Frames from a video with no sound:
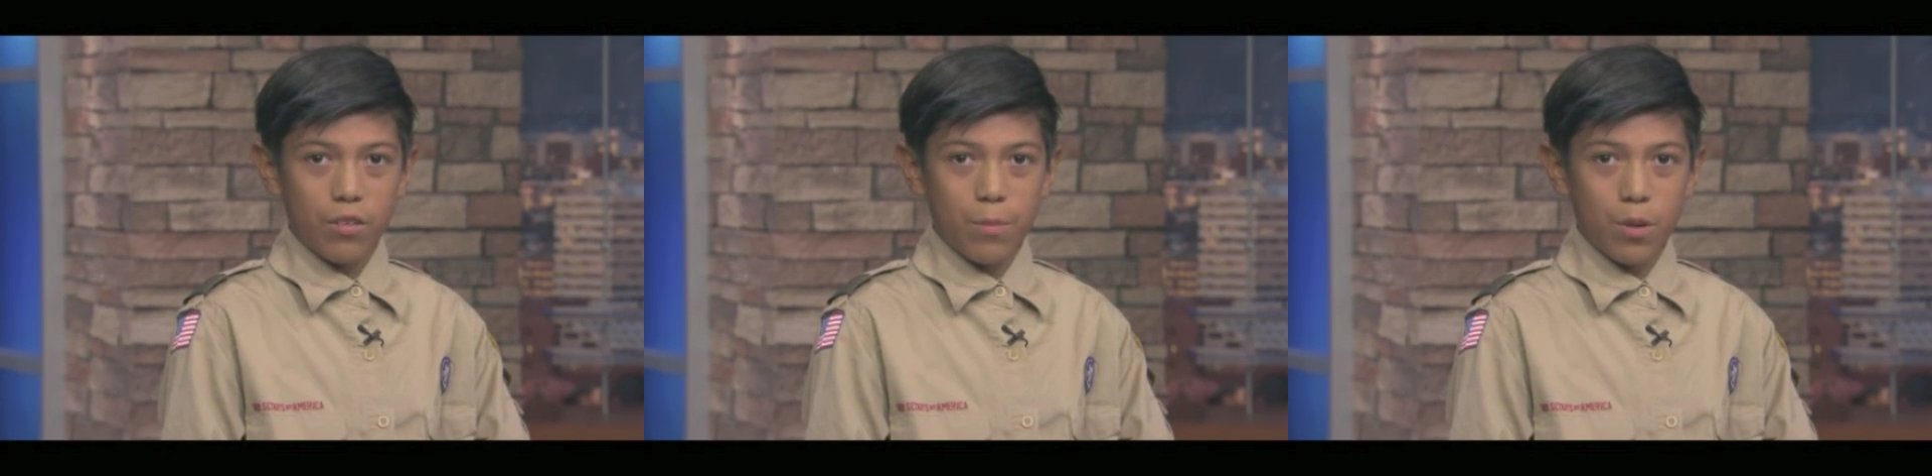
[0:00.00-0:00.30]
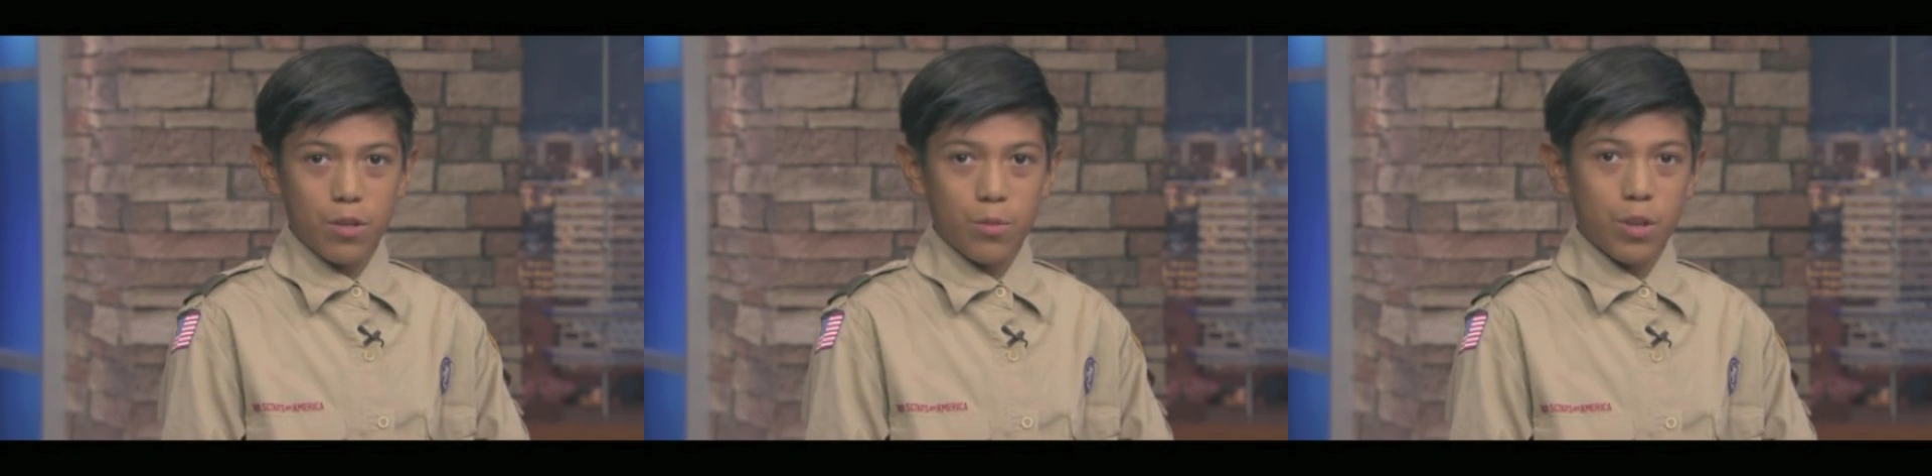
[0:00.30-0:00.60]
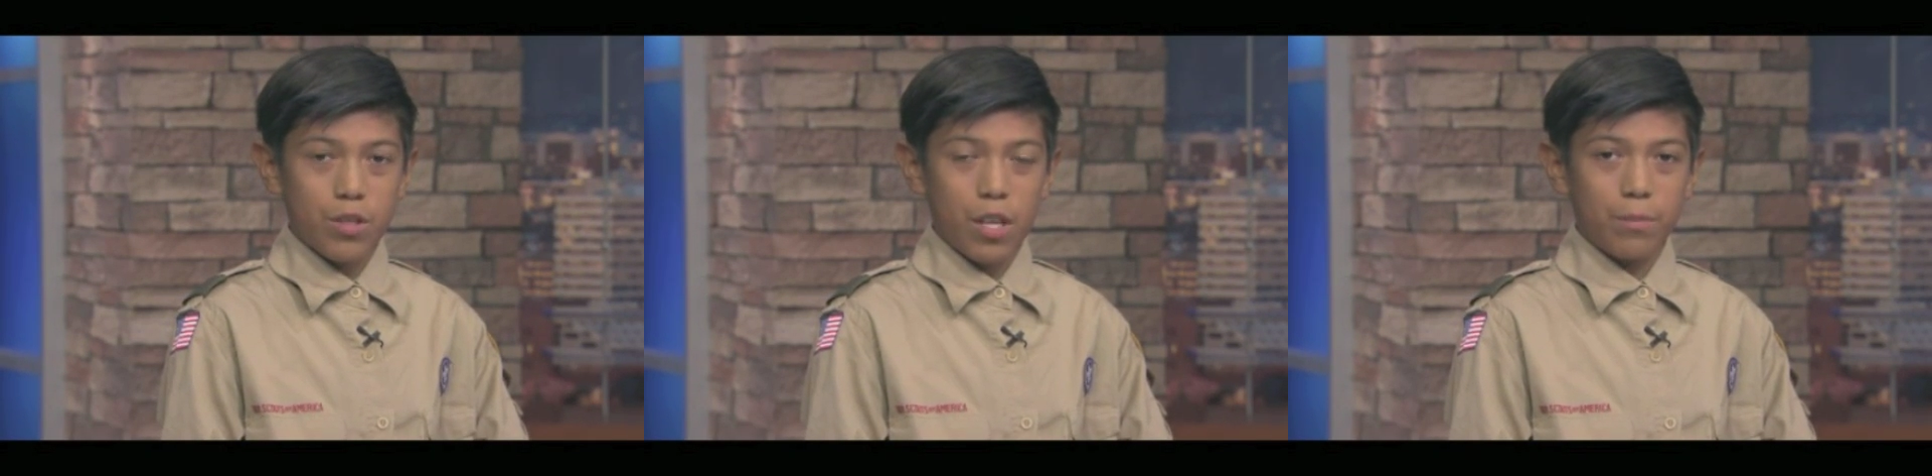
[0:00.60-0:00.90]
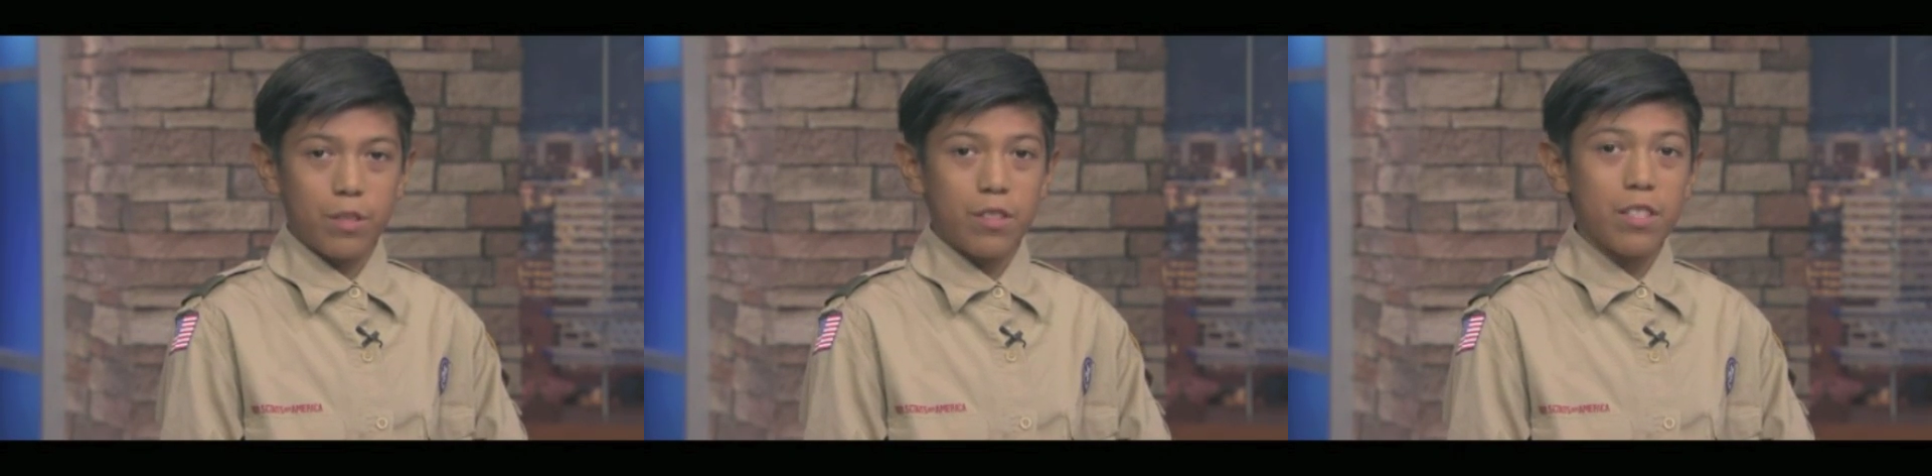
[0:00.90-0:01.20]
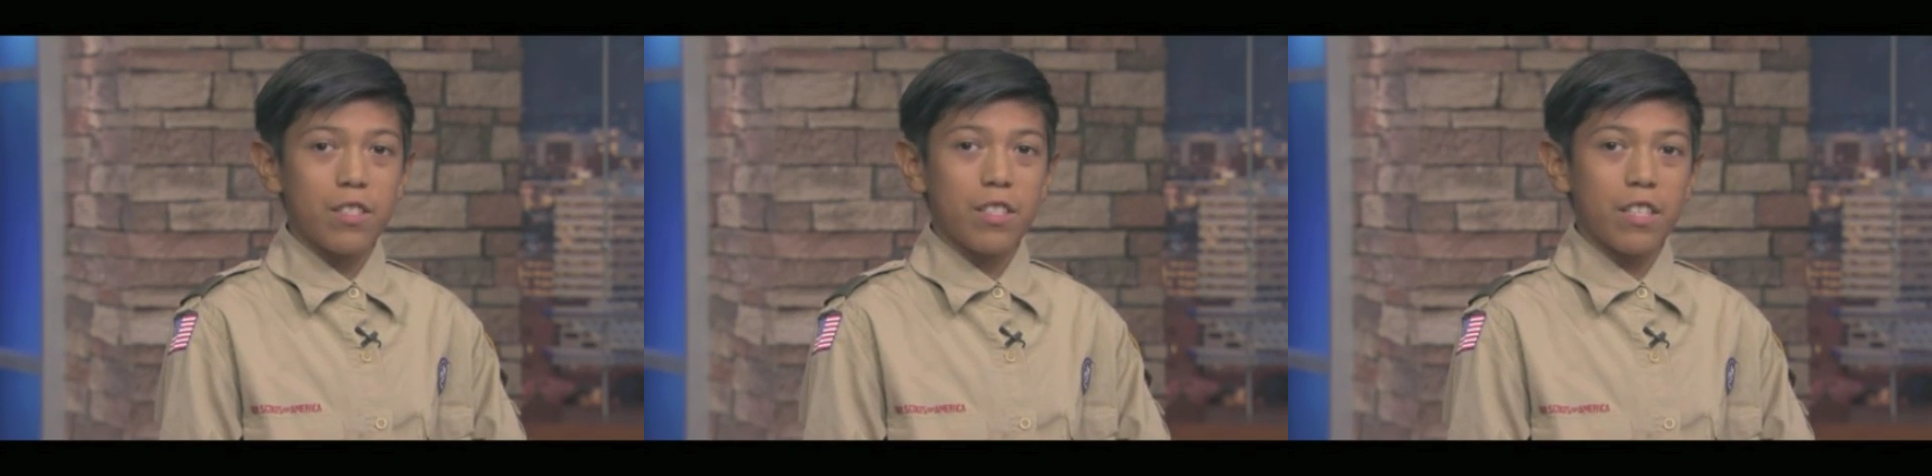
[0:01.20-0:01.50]
Reporters Workshop to
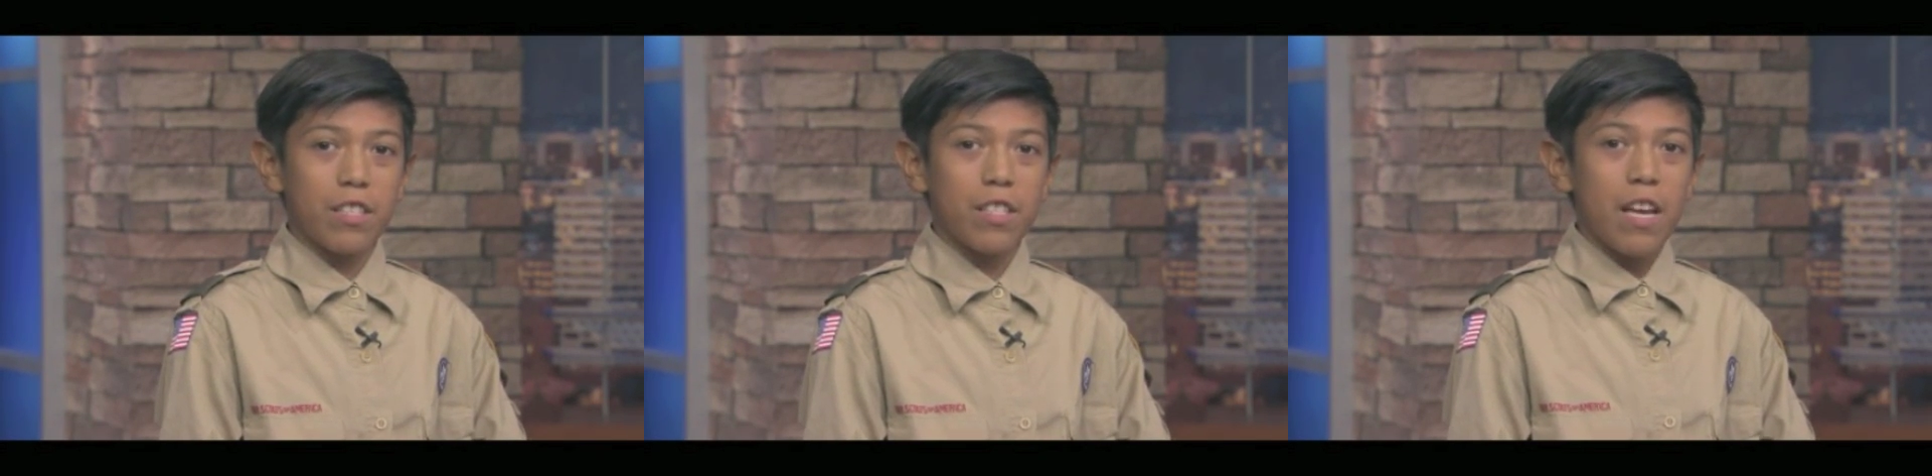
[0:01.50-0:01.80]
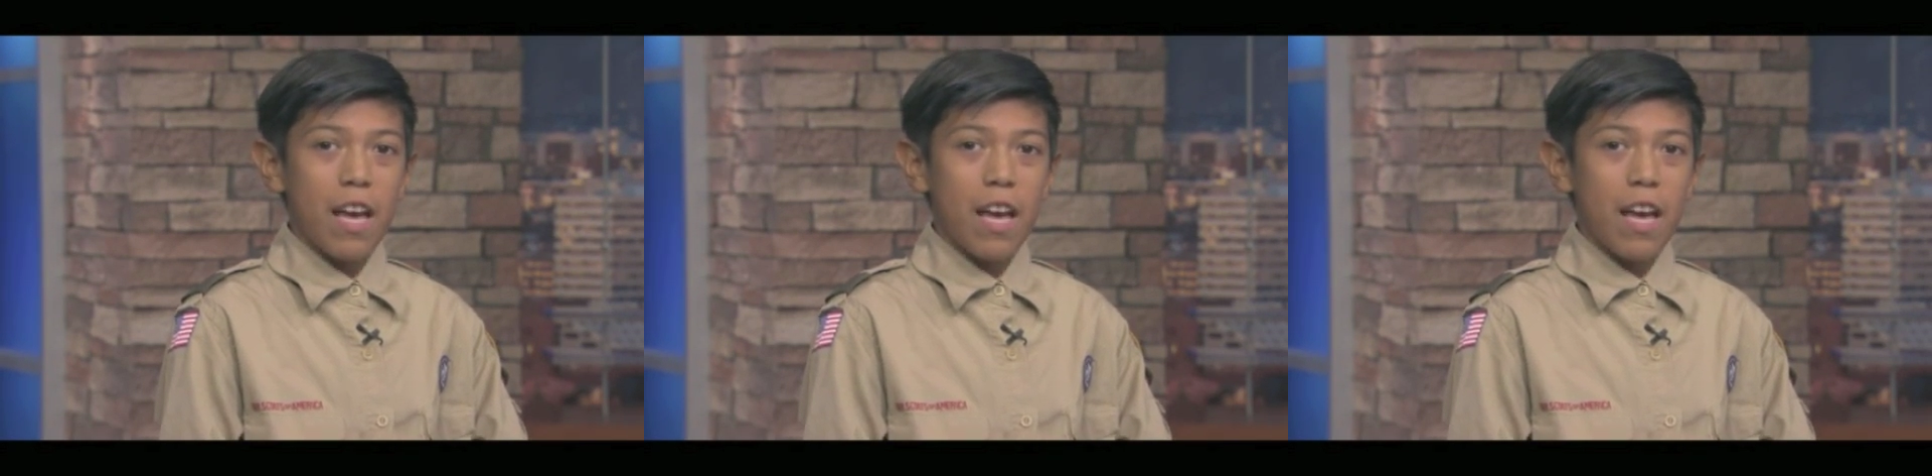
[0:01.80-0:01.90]
teach kids